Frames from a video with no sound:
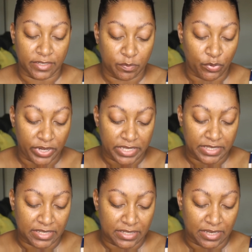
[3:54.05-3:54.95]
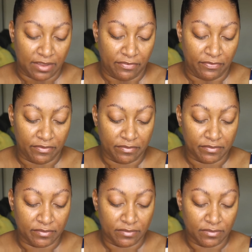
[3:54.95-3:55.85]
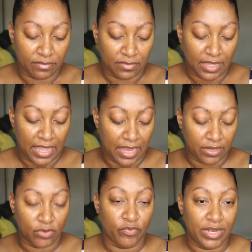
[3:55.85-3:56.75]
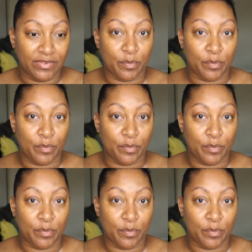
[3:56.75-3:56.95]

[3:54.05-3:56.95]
It's pretty stiff and you really have